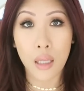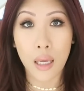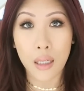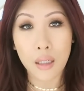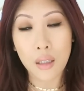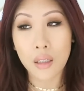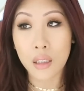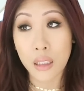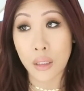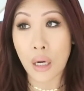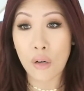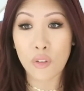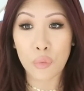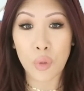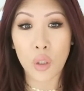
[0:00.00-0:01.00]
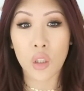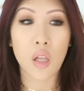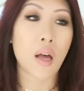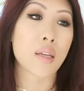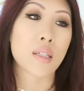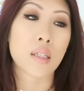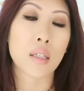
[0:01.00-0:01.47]
like clear out from your
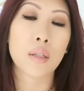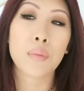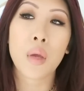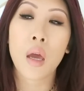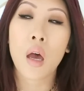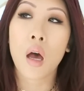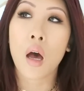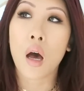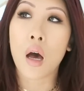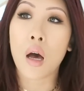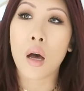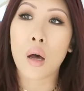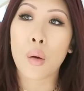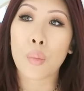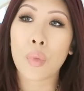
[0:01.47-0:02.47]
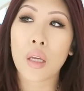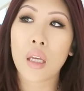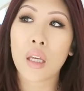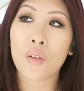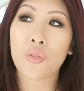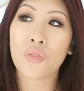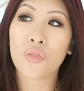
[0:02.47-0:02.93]
closet. Um,
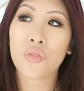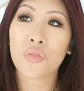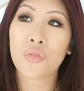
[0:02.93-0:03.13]
if